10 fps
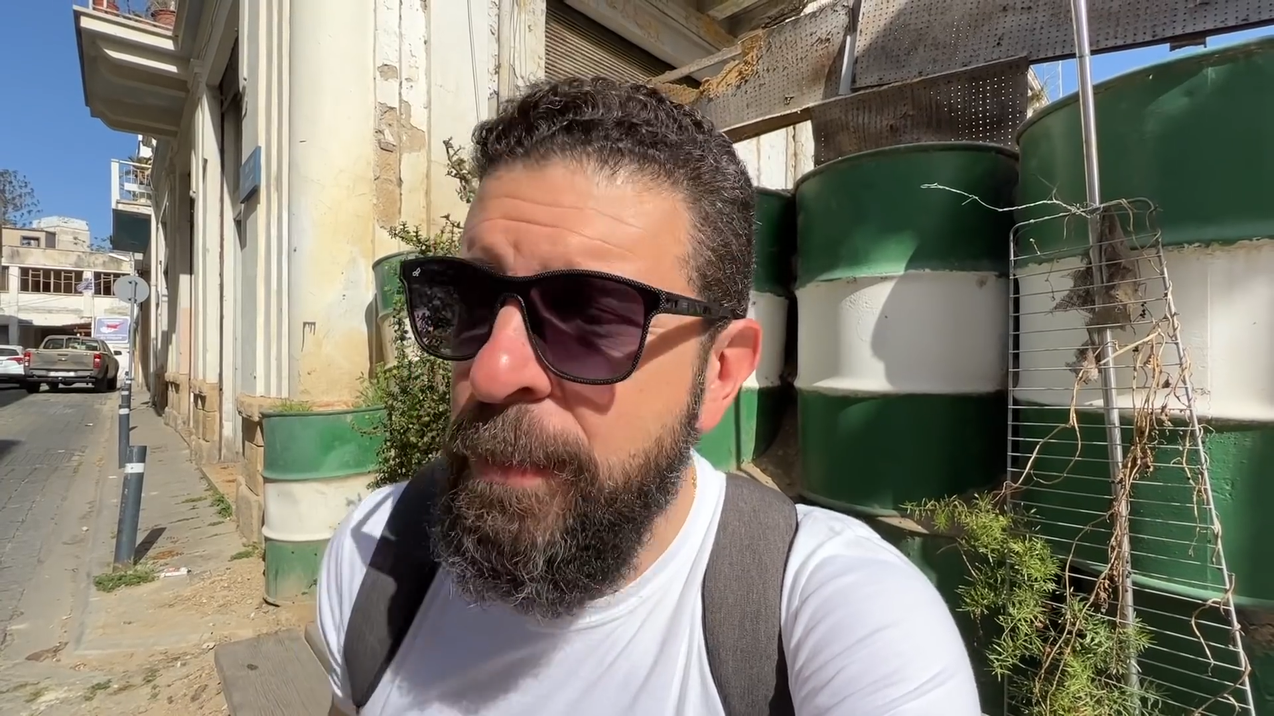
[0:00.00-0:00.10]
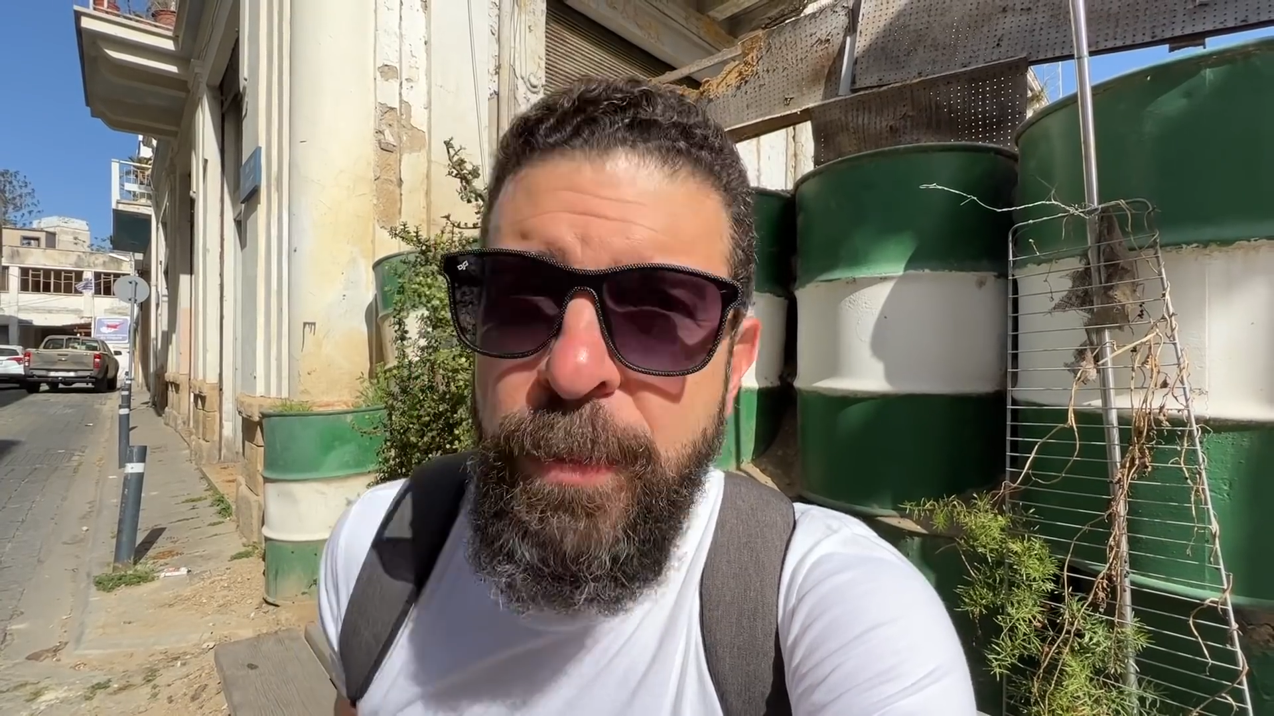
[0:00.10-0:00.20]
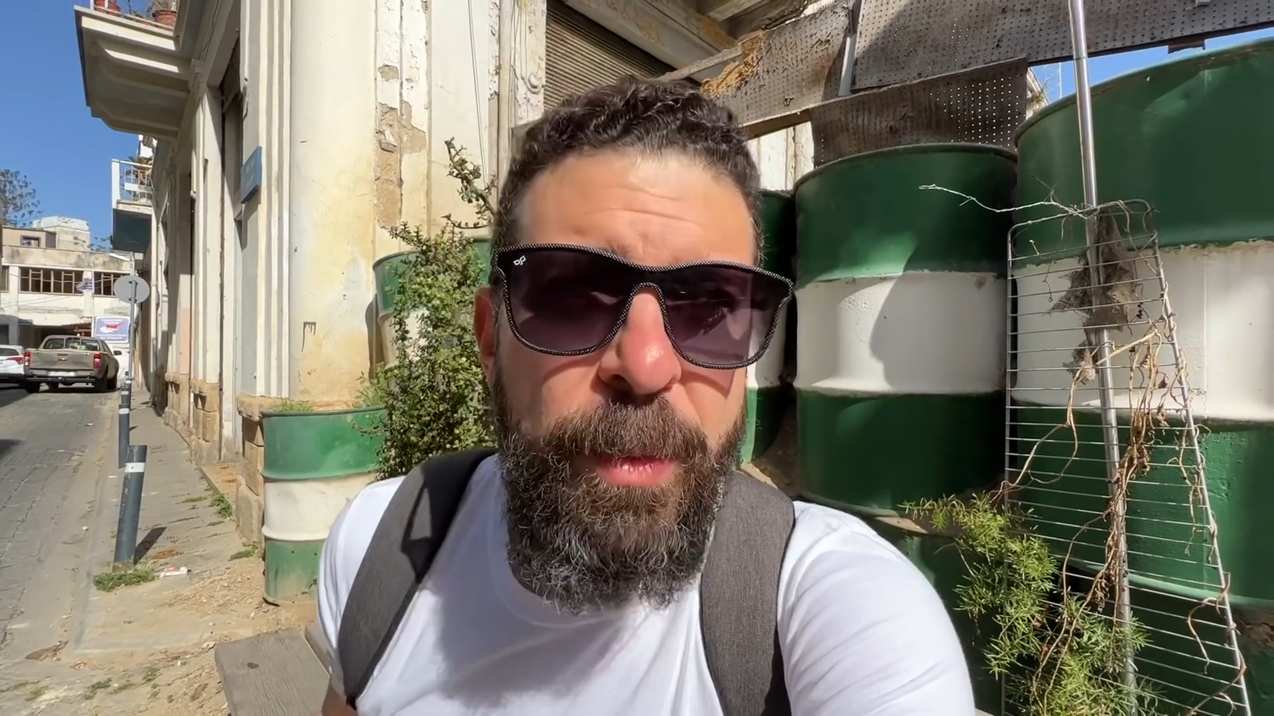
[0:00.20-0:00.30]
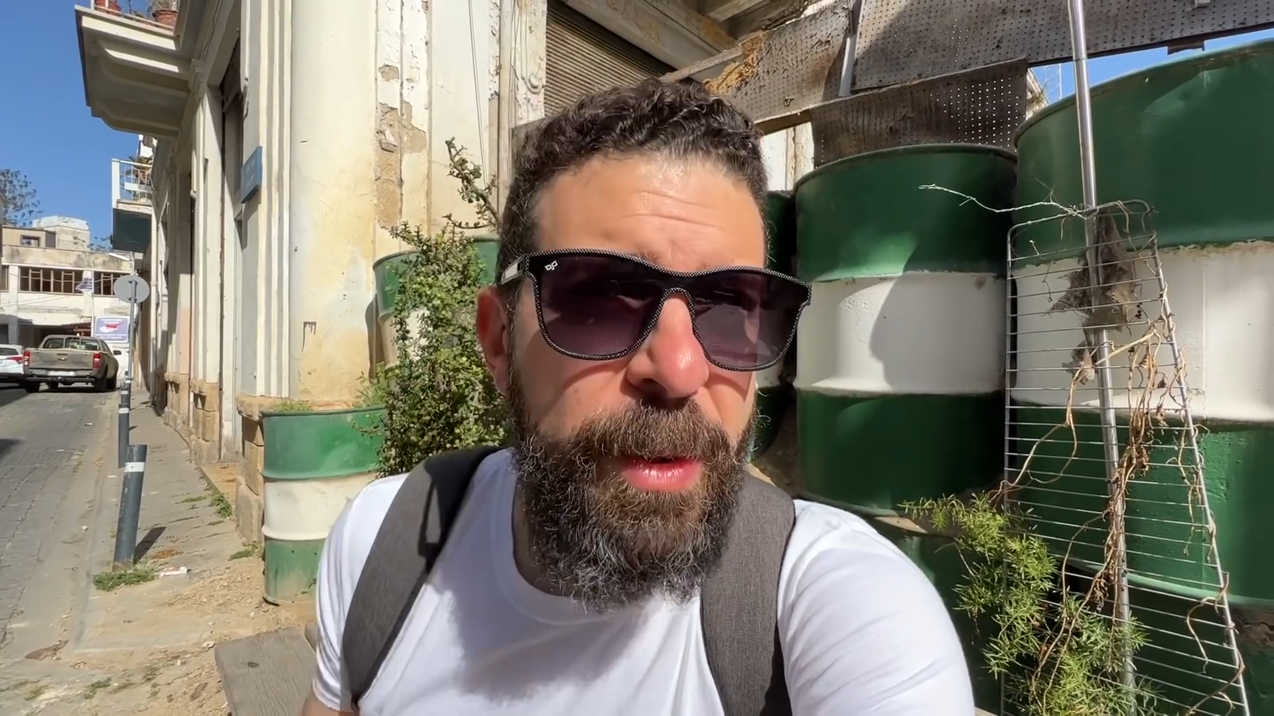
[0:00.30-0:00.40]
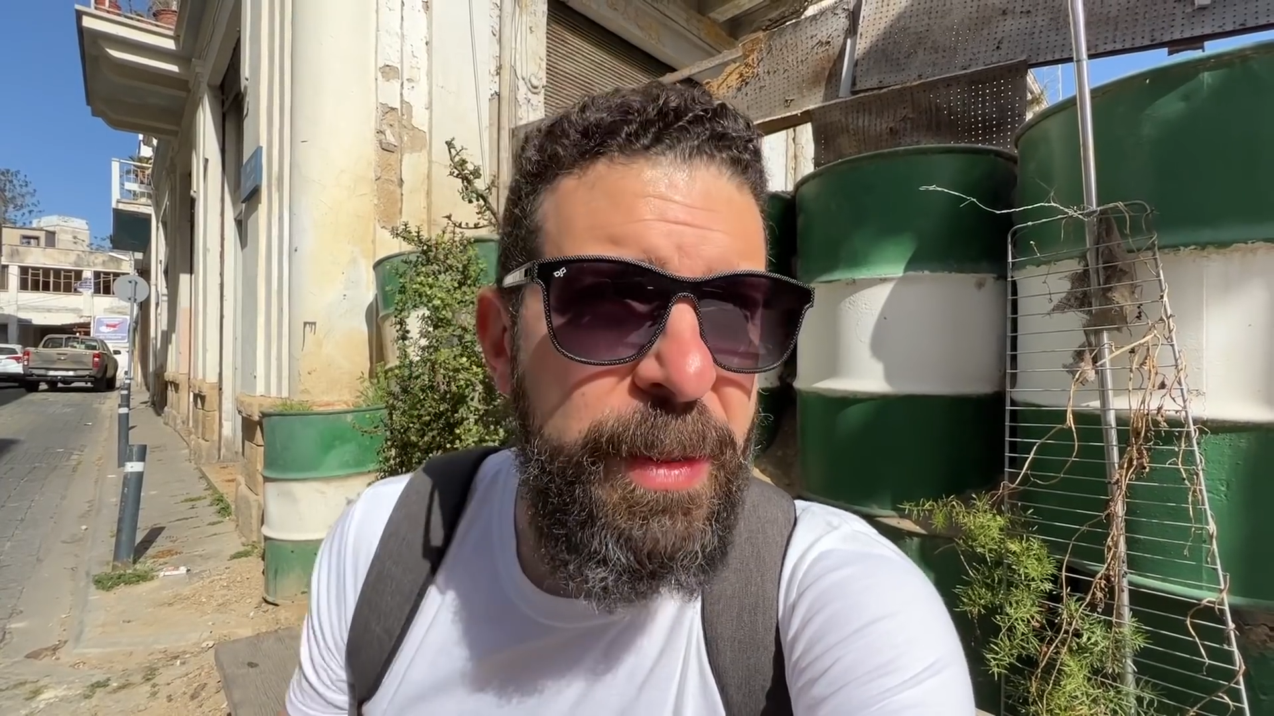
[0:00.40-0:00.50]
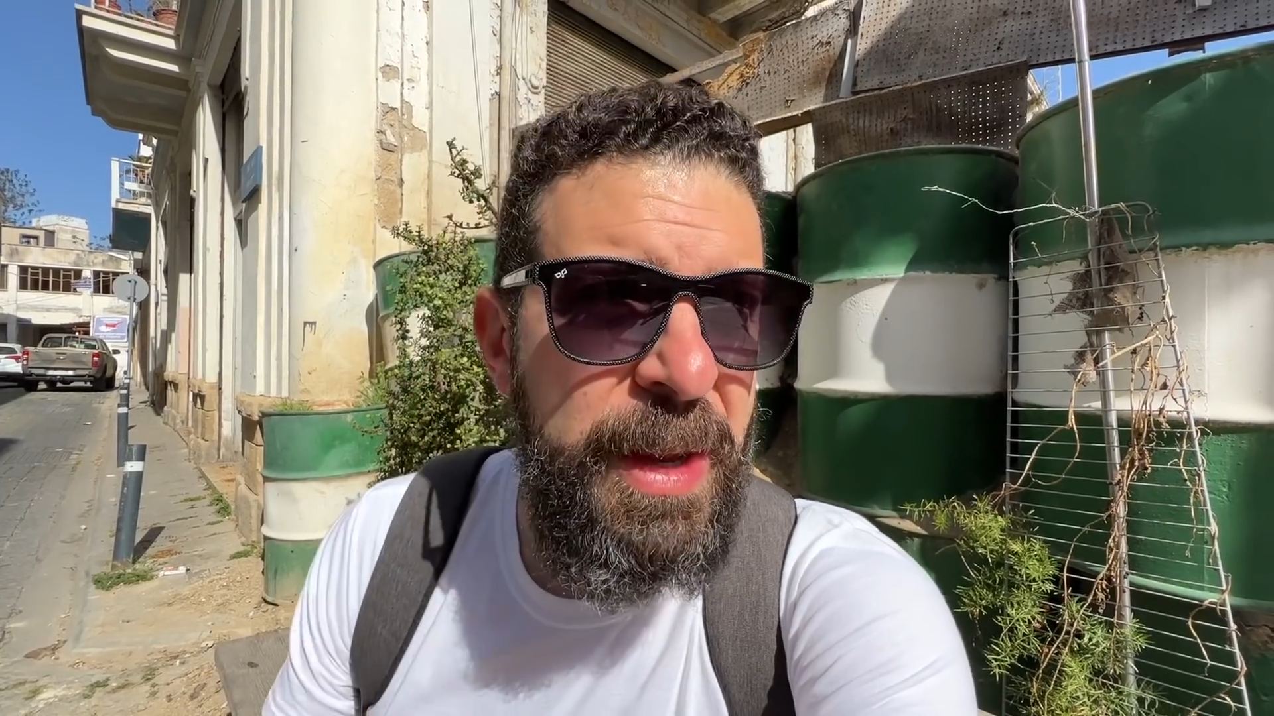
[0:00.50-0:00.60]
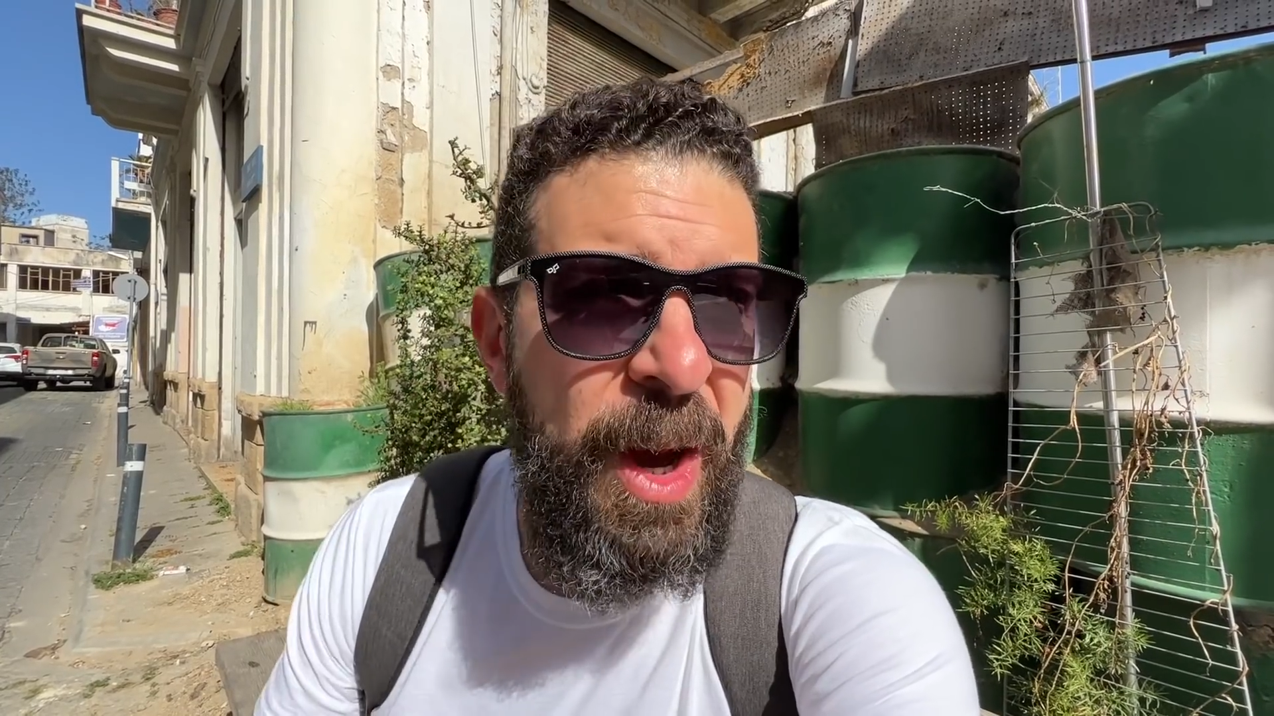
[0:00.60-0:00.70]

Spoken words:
for the